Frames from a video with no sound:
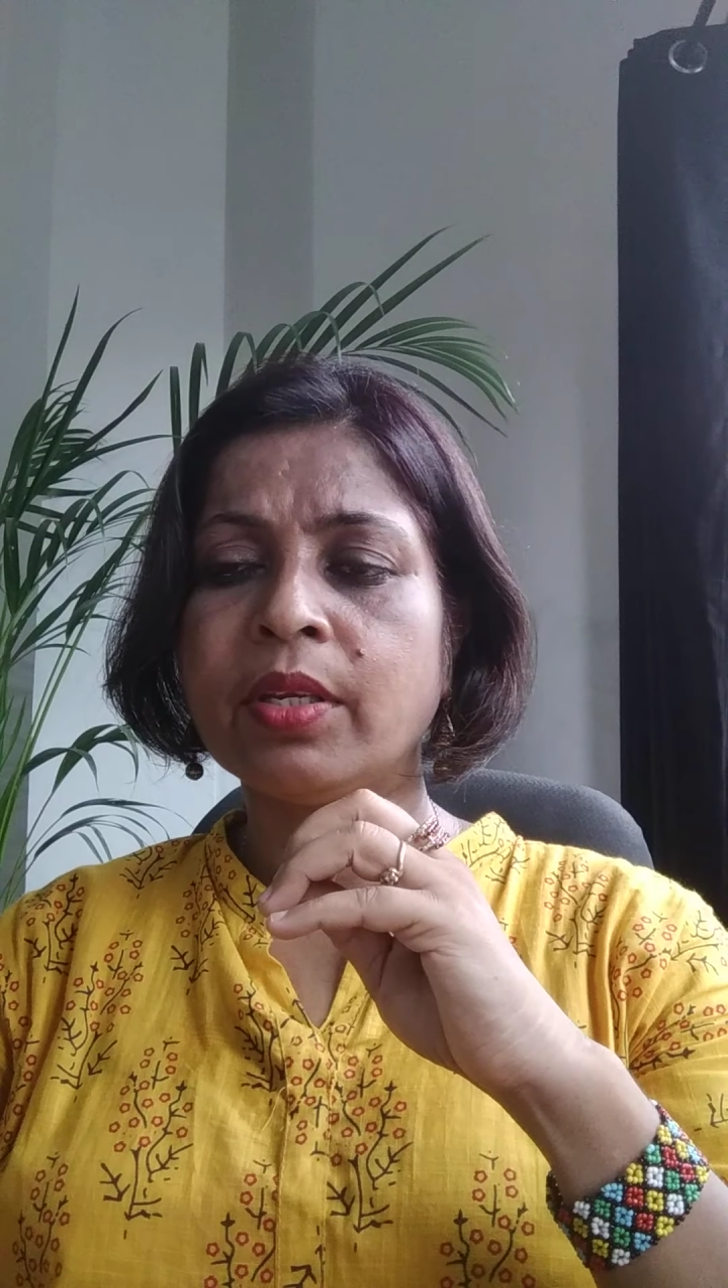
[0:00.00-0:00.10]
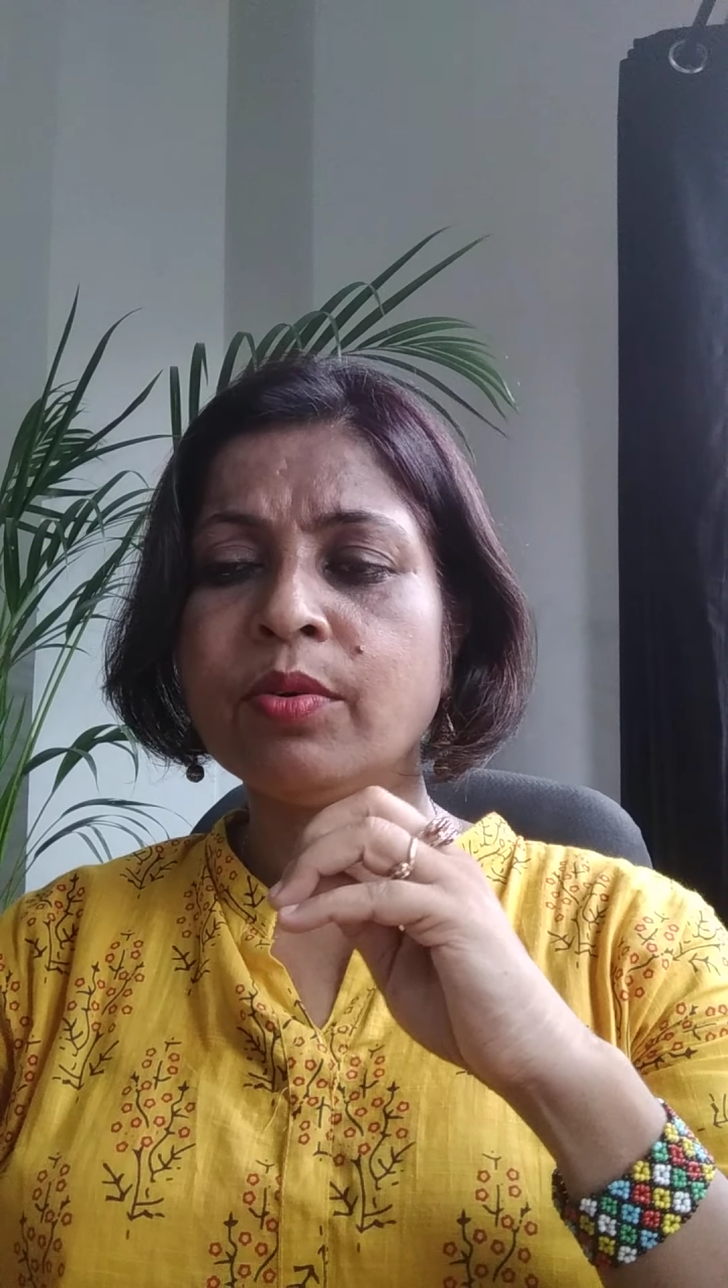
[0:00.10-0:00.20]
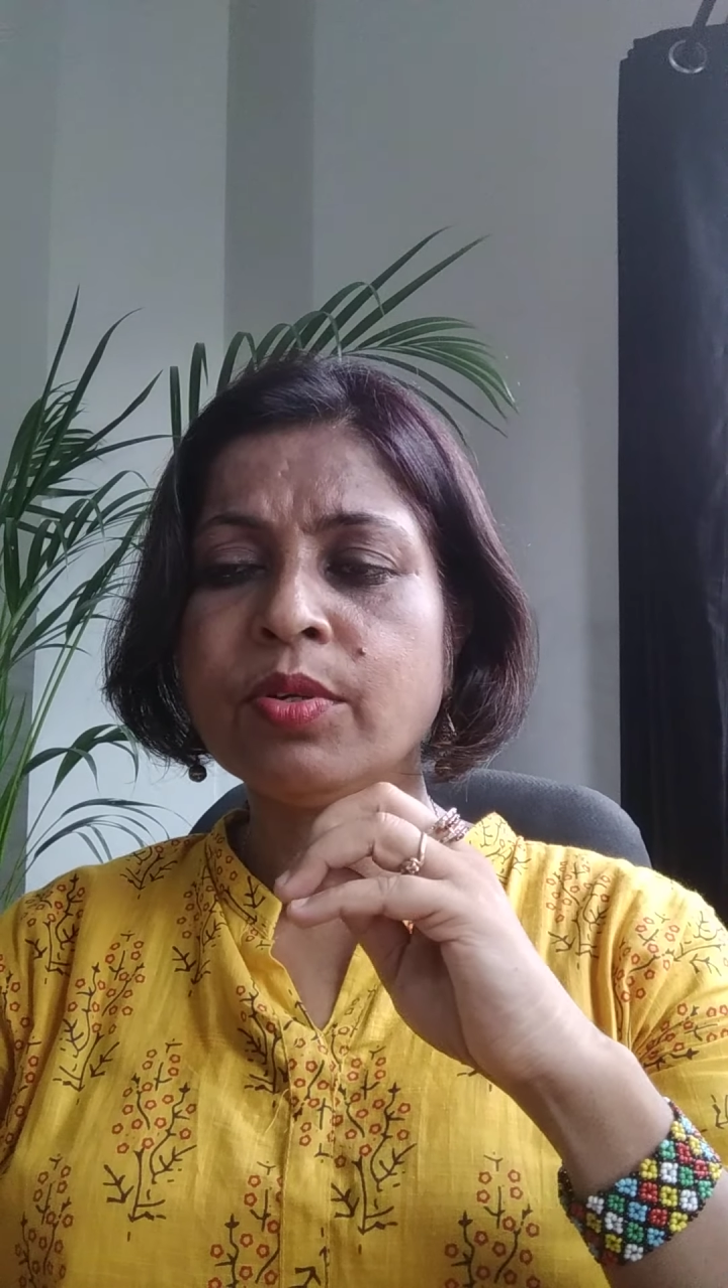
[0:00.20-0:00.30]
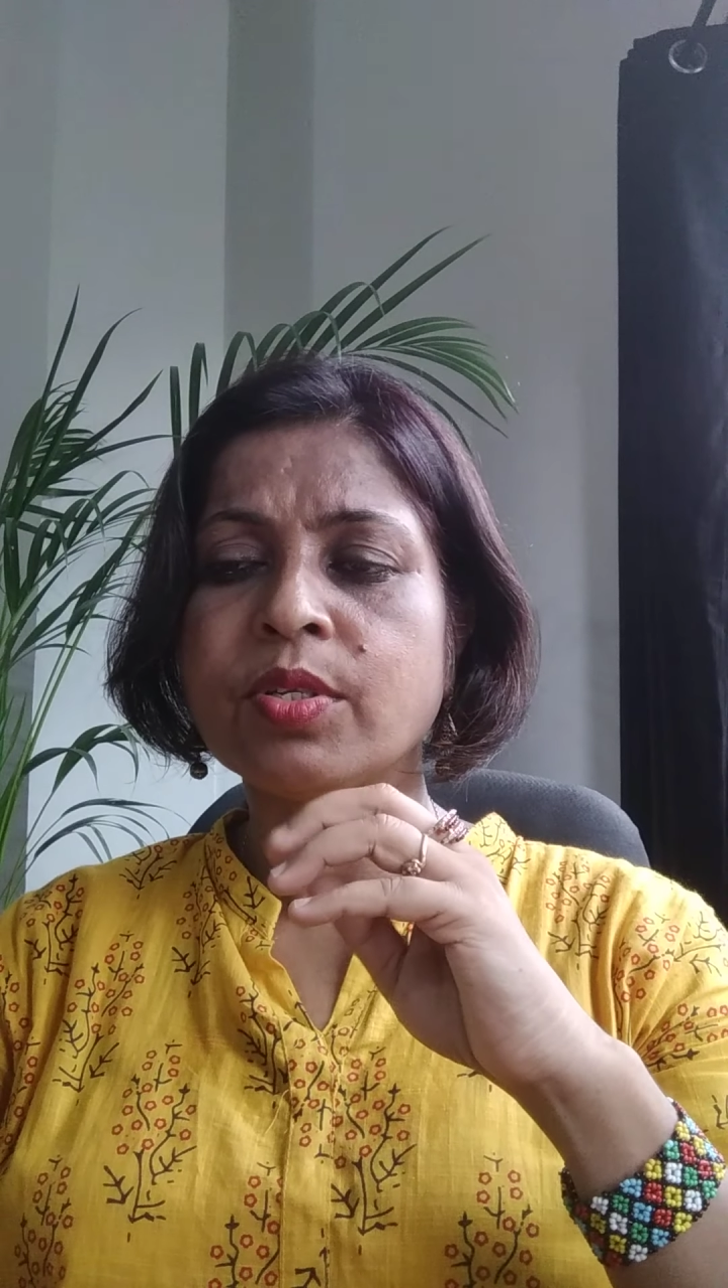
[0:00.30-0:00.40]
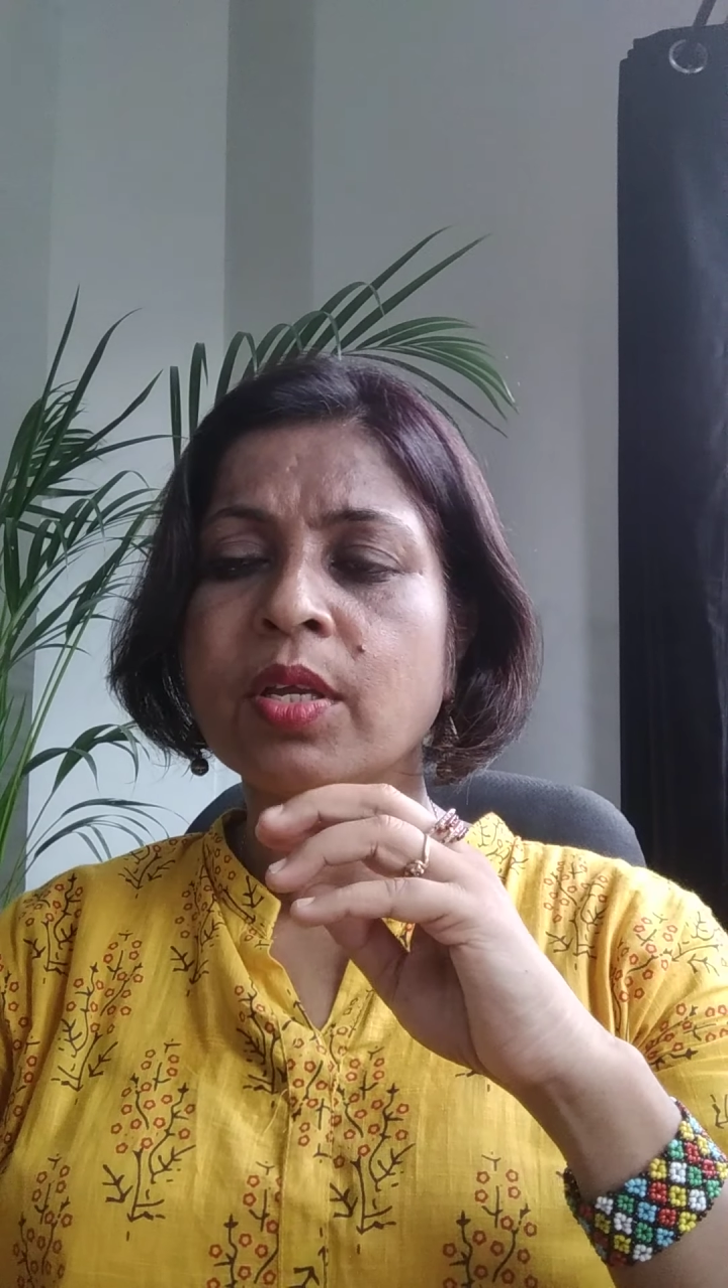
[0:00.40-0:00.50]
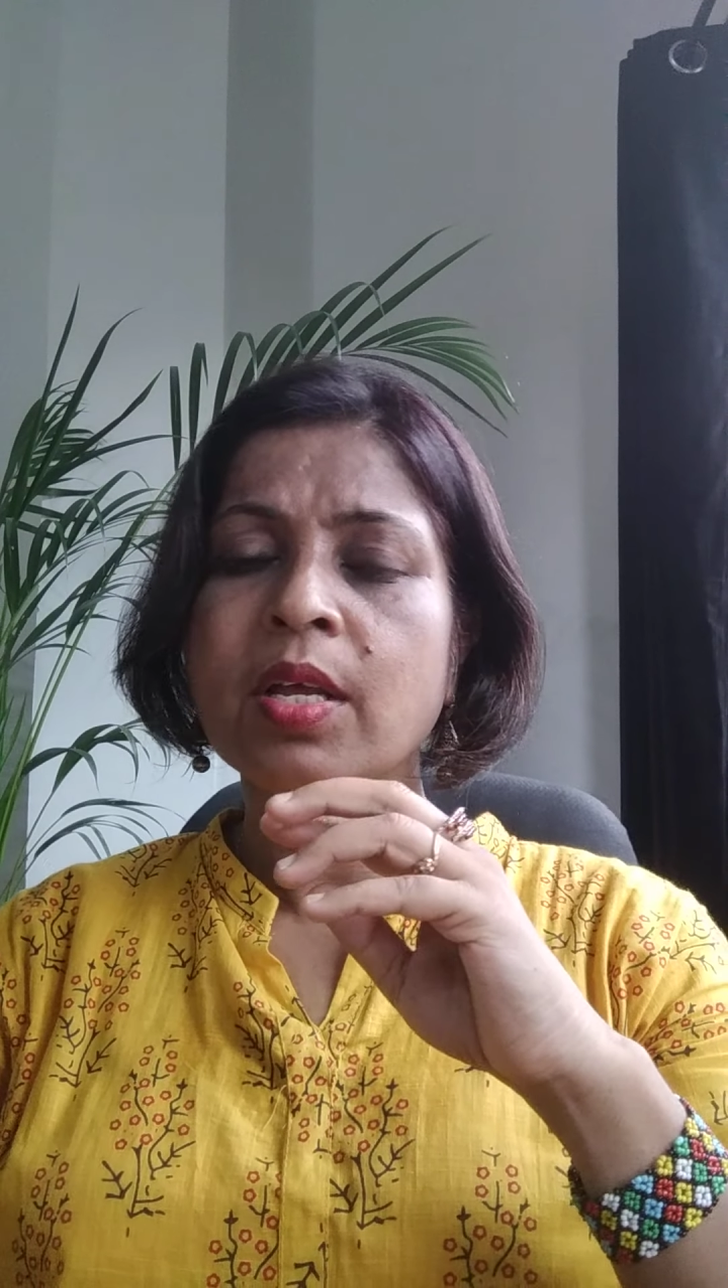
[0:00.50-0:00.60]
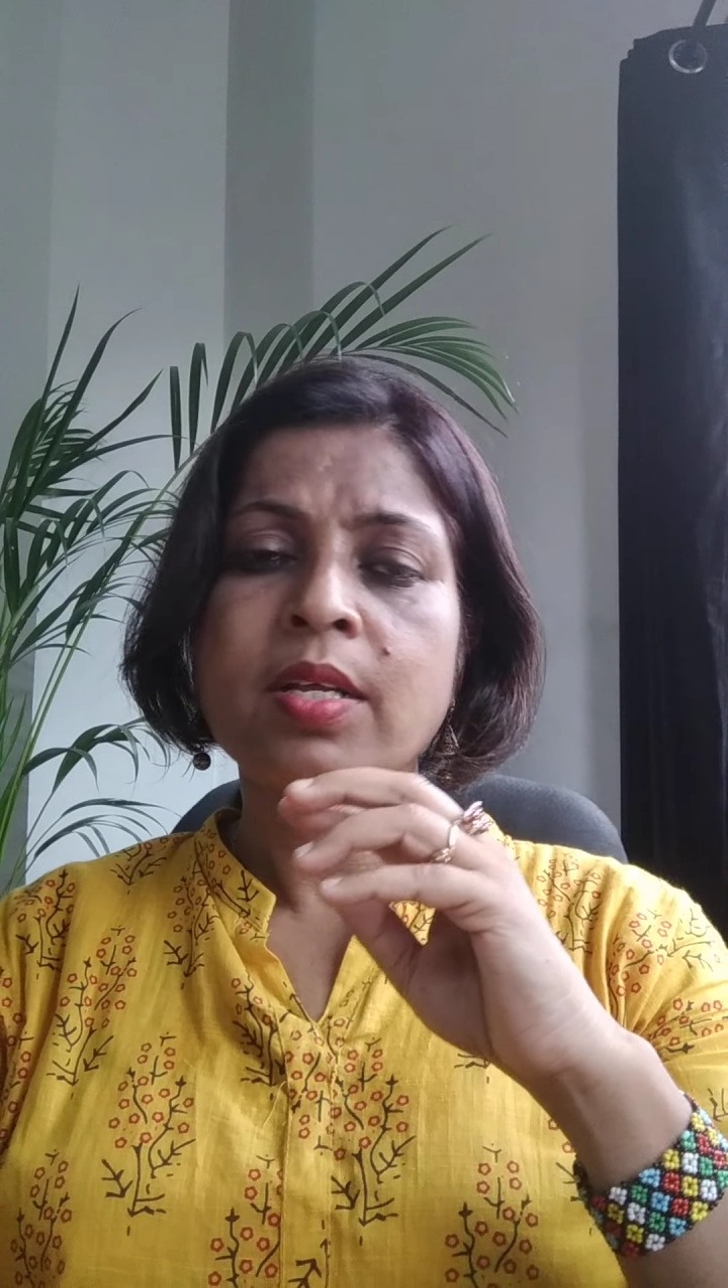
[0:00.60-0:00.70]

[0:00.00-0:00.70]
the goods.